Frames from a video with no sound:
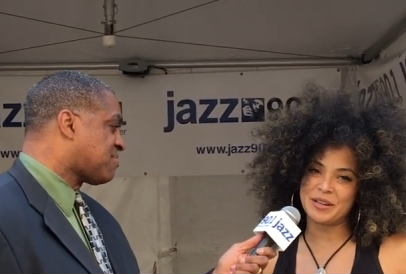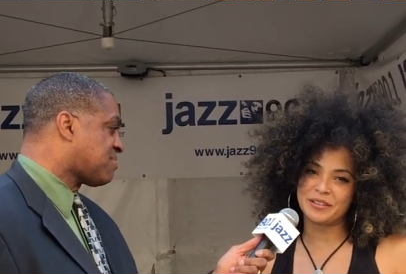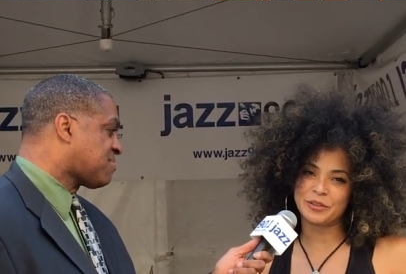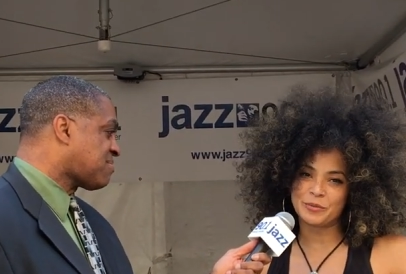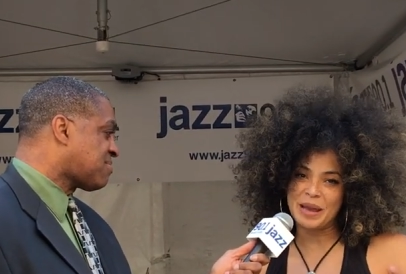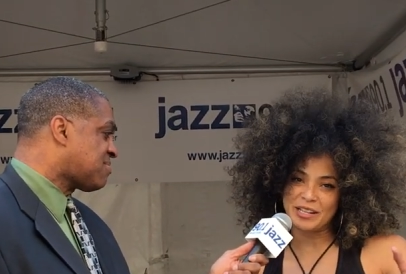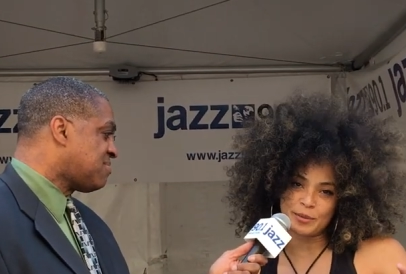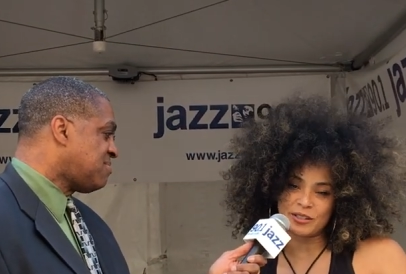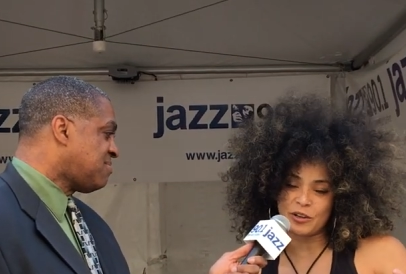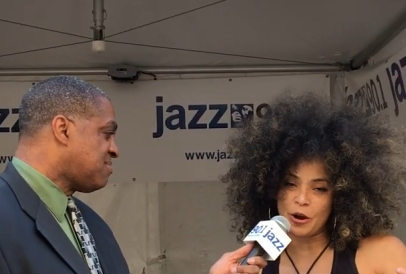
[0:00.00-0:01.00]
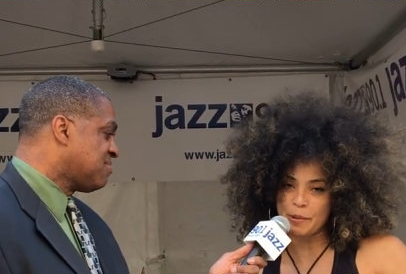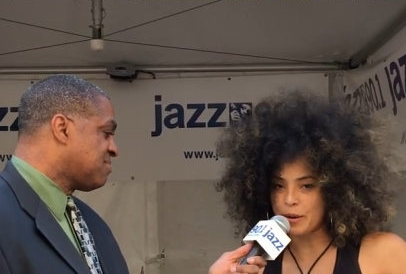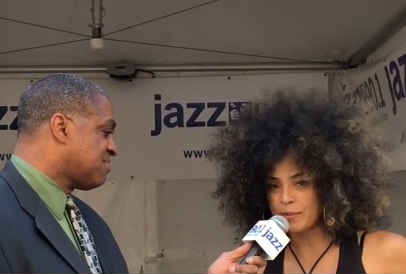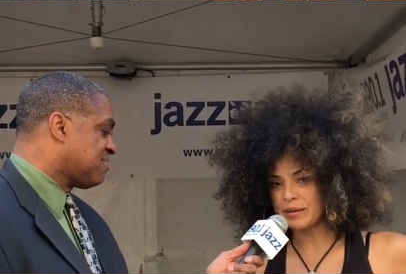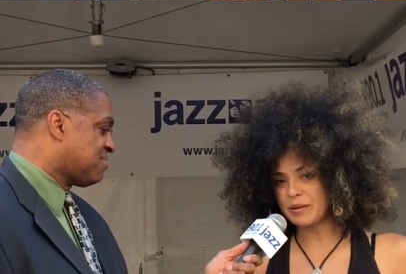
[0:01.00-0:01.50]
Speaker 1: me a little Matchbox car. My
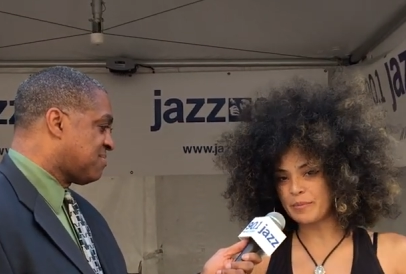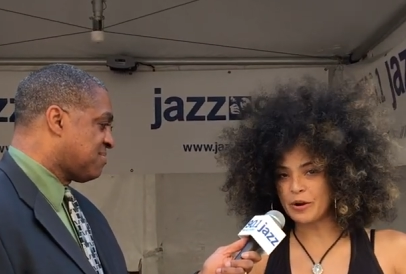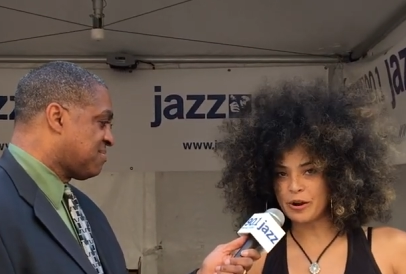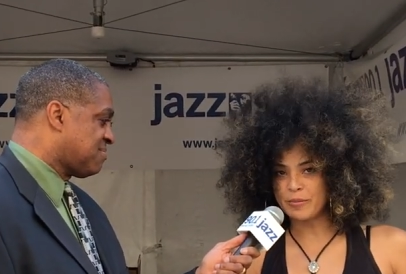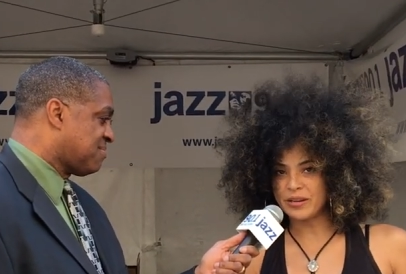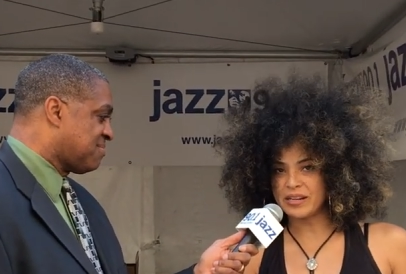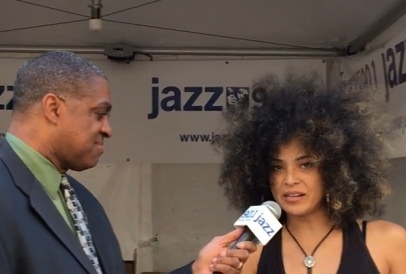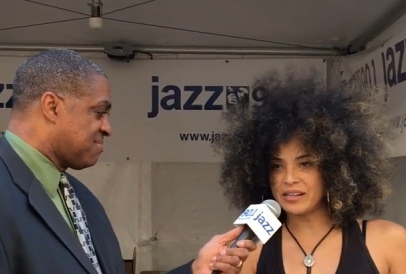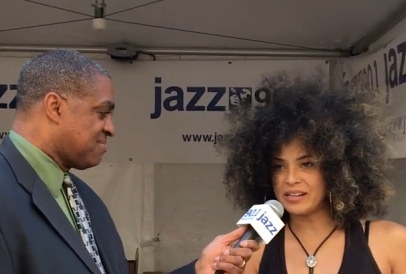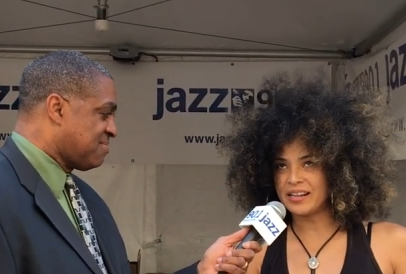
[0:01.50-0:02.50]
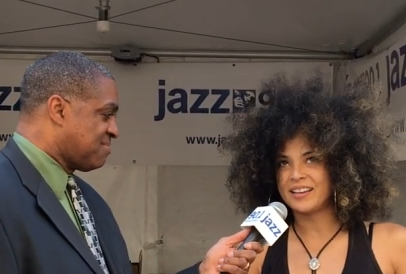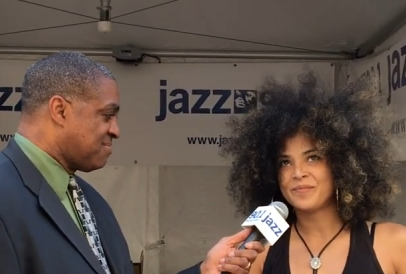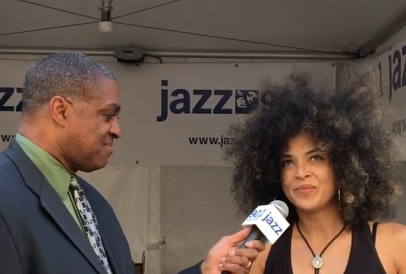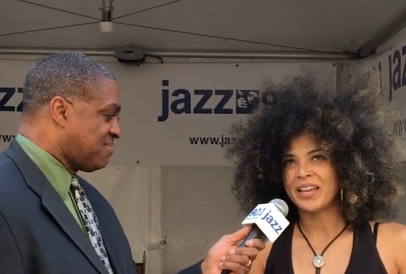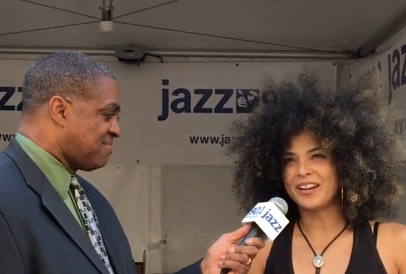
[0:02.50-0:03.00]
mom gave me a Barbie.
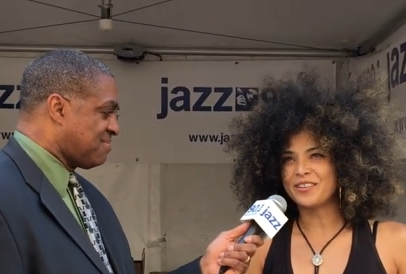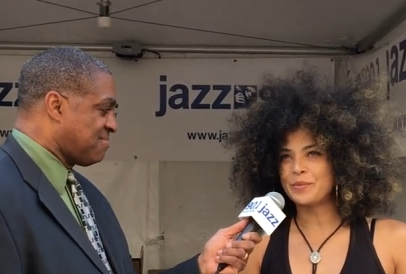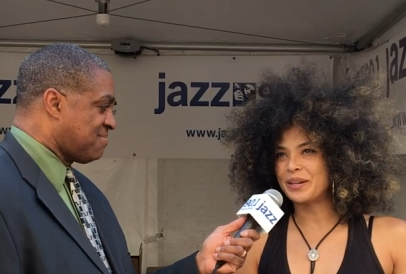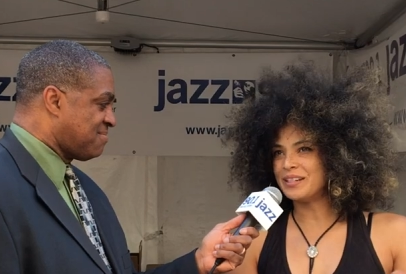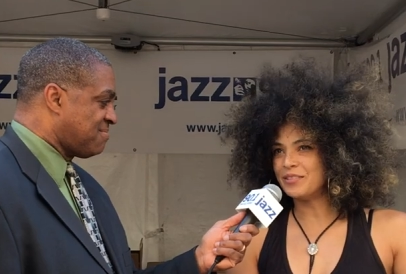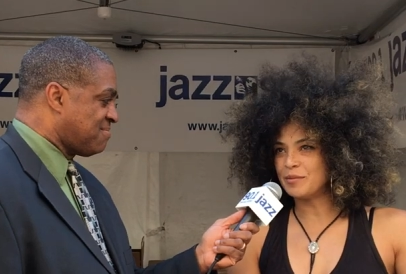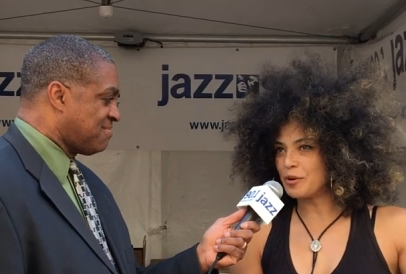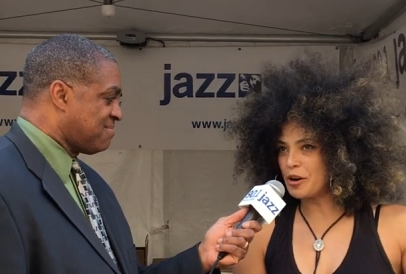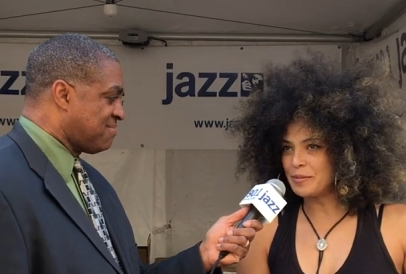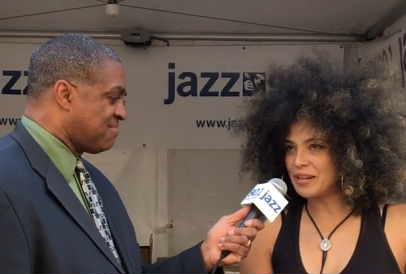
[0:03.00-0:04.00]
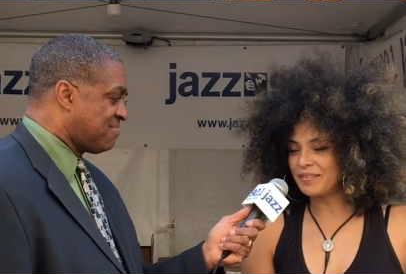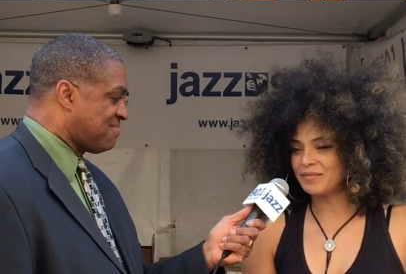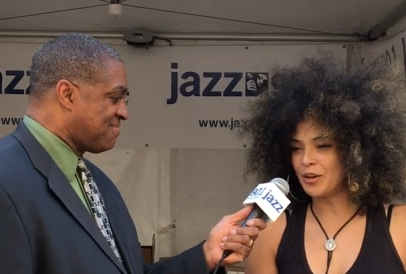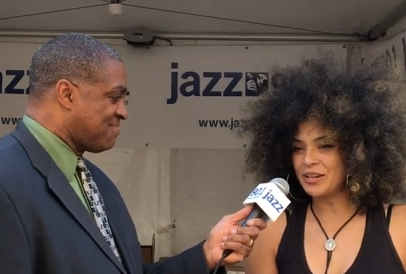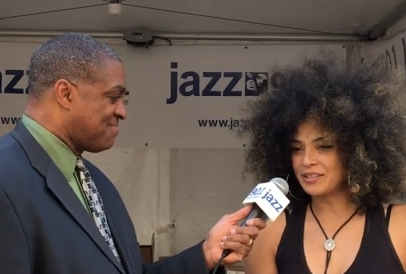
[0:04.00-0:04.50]
I don't know what I did with the Barbie, I,
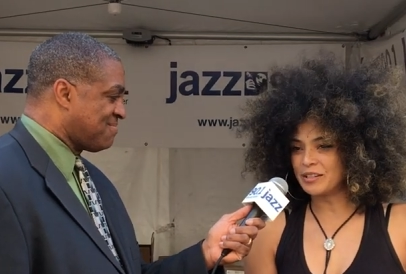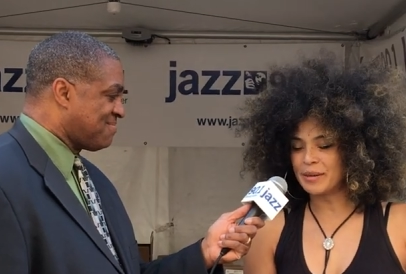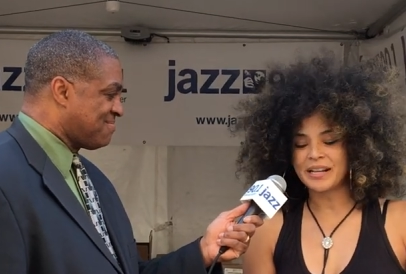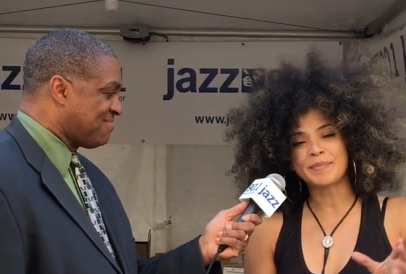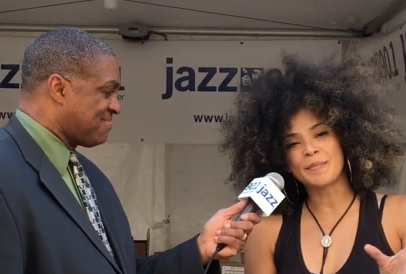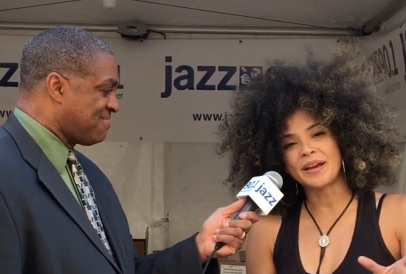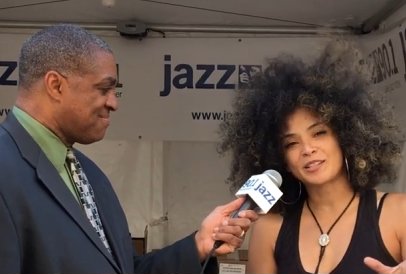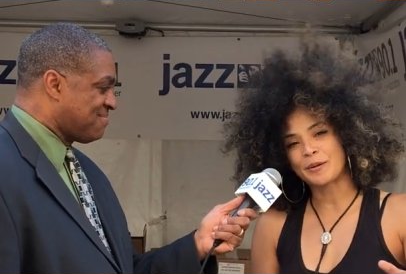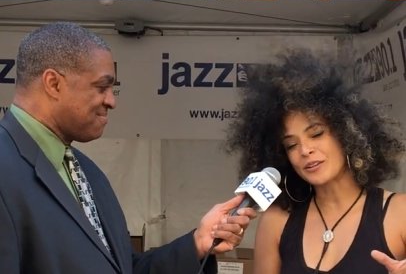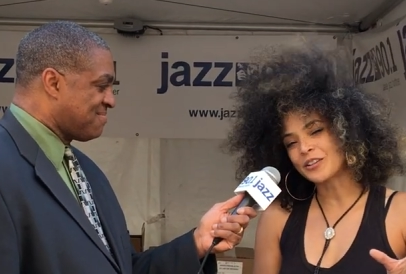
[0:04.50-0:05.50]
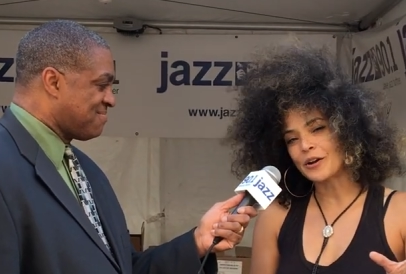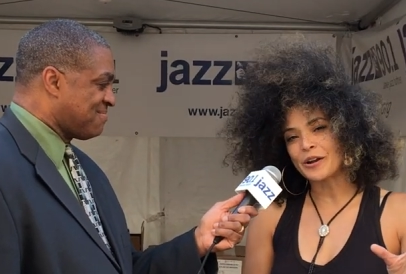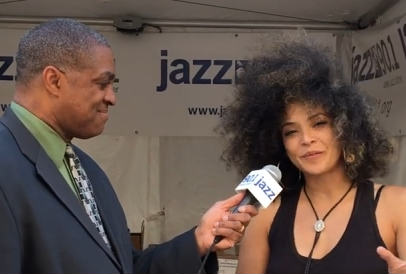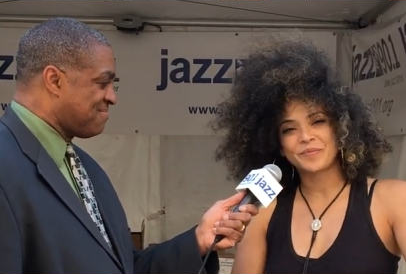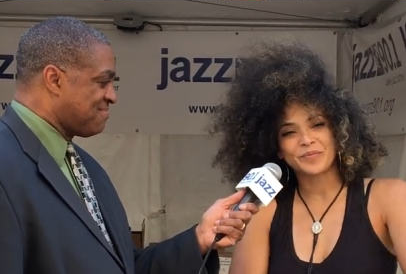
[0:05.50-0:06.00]
honestly, but I kept that Matchbox
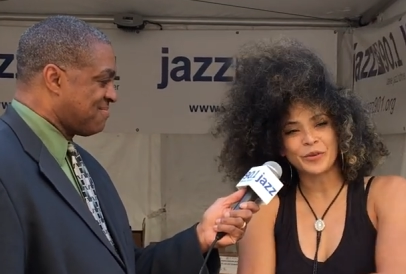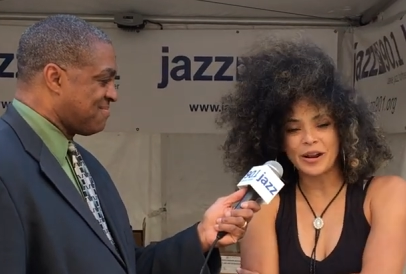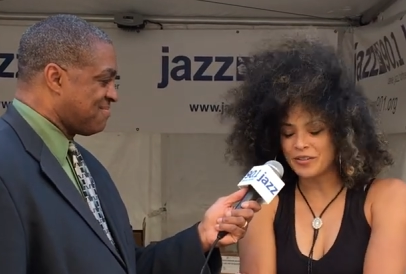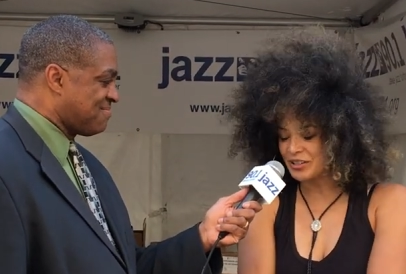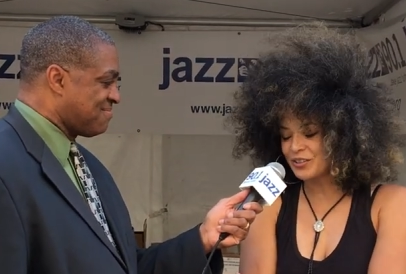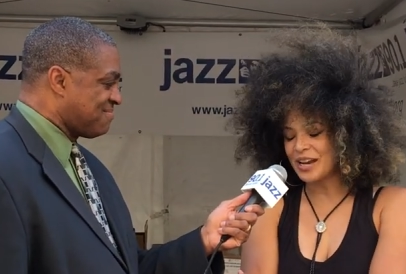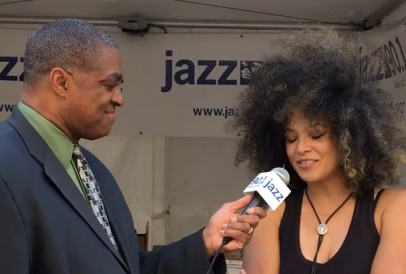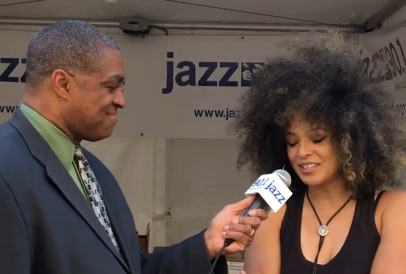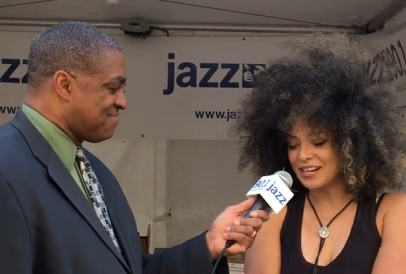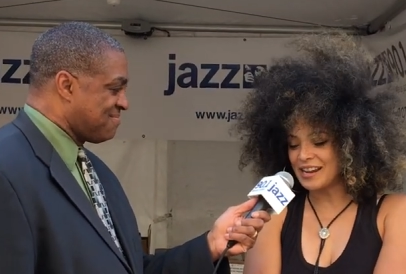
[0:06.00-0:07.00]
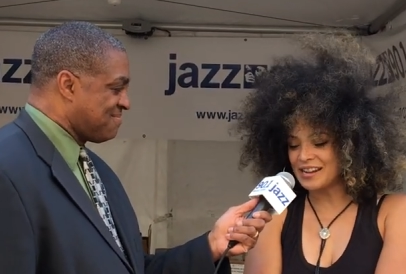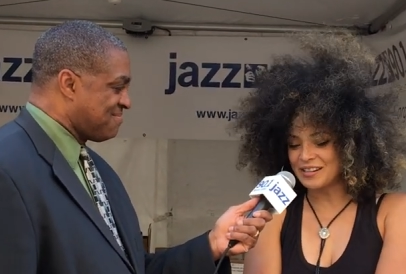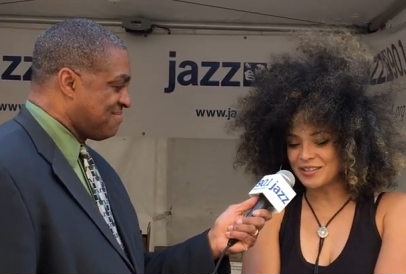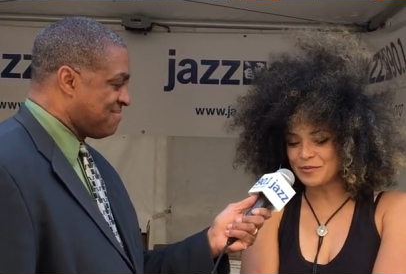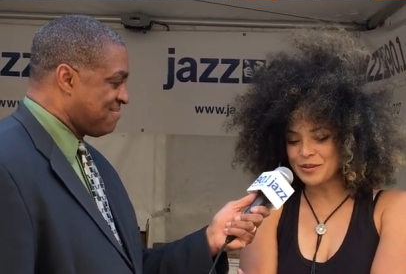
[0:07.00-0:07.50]
car forever. I still have it today, and I
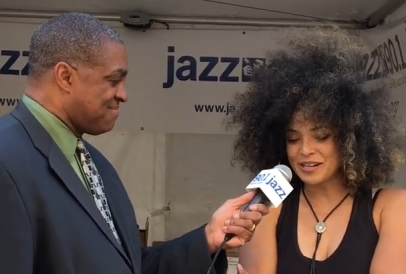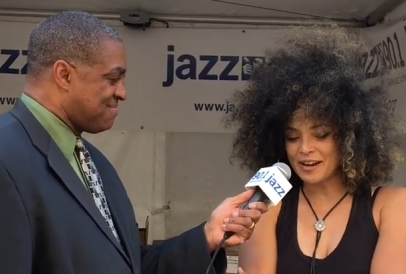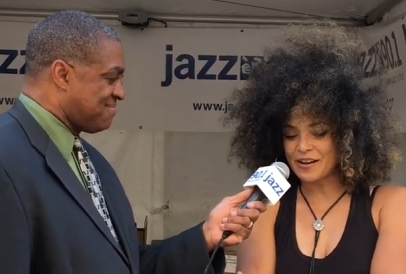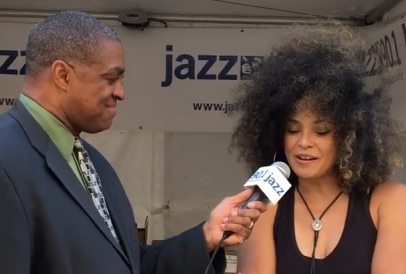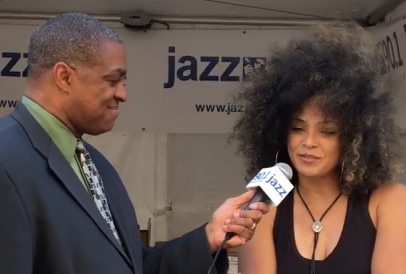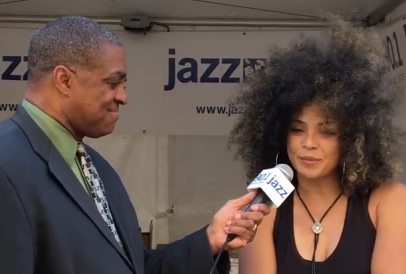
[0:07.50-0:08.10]
was like, one day I'll have